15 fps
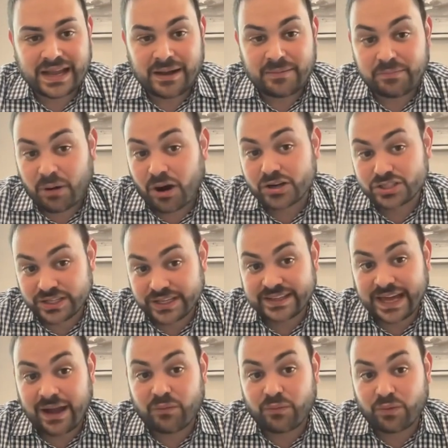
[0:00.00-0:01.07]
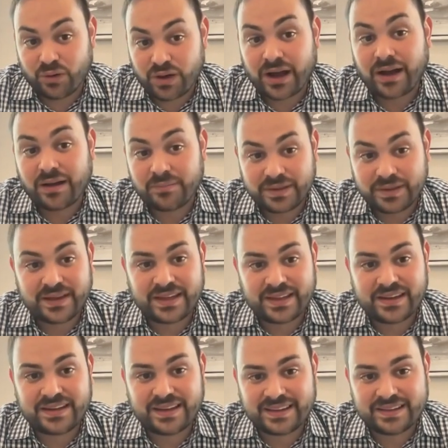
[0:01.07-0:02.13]
partially that will come in
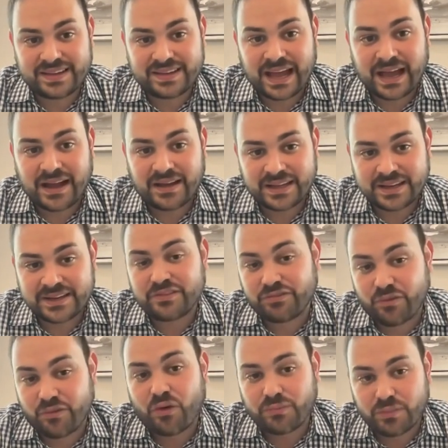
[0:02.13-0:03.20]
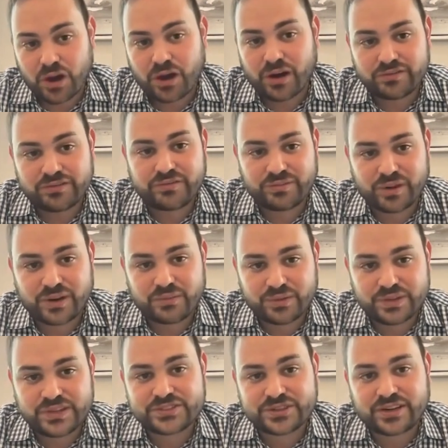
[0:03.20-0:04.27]
the form of what
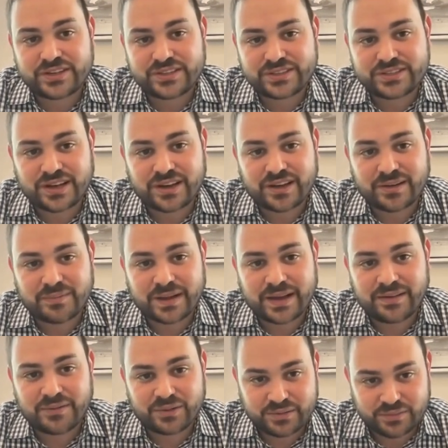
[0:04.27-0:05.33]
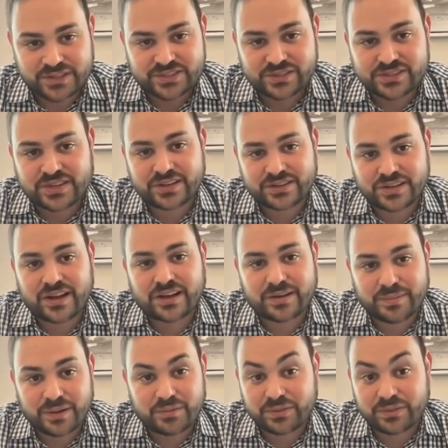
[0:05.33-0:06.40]
we started to talk about, what Russell started to talk
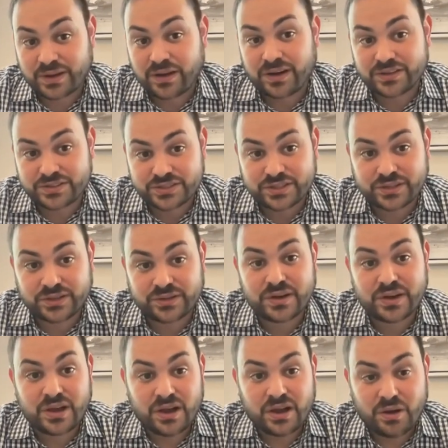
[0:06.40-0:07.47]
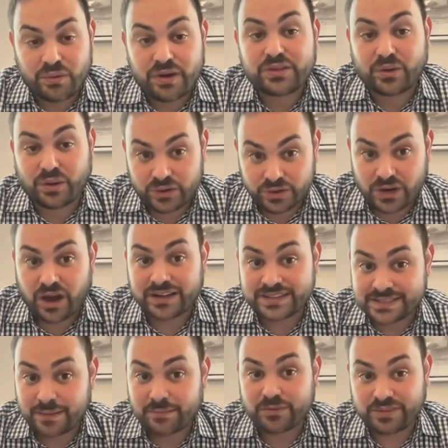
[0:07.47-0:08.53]
about with regards to whether or not
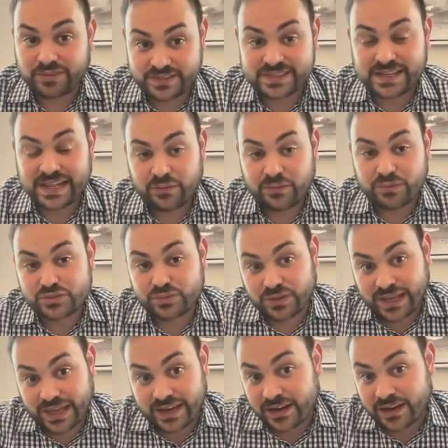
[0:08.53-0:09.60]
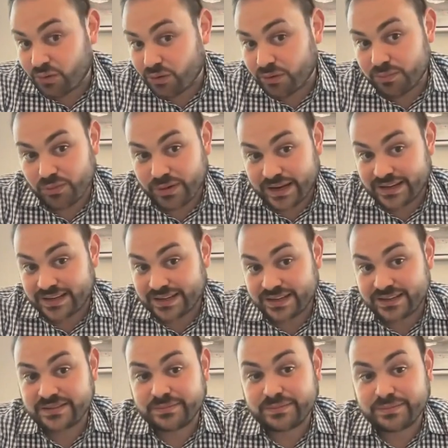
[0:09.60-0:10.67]
some of this language will get incorporated
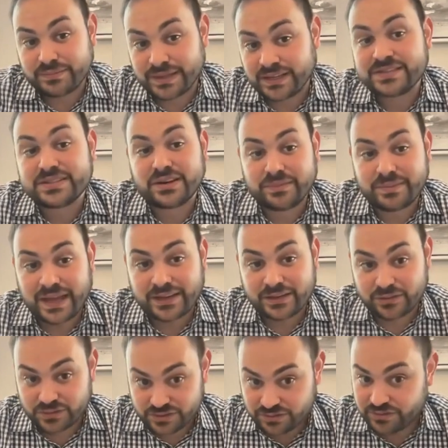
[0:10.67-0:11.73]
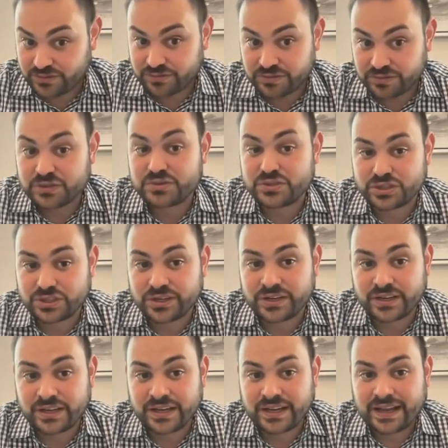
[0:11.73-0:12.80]
into military manuals of the future.
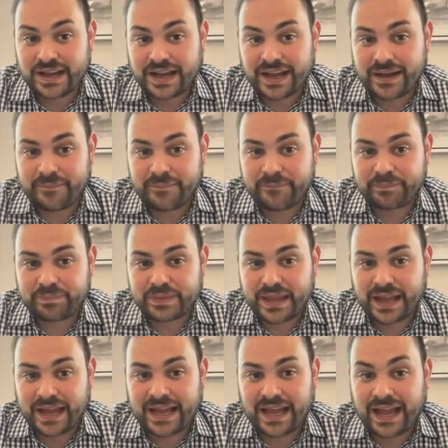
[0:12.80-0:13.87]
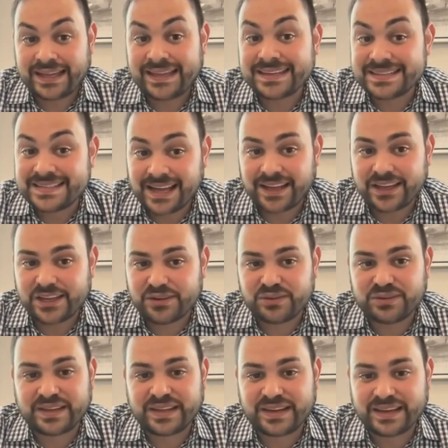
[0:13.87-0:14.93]
I can tell you
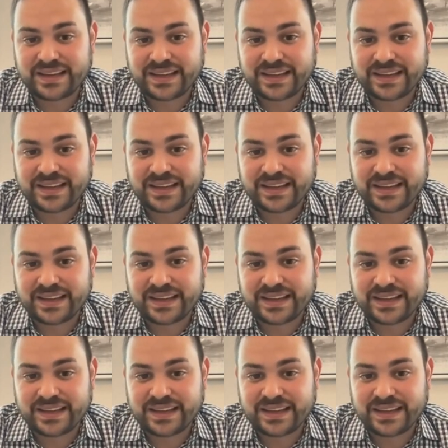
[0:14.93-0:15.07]
that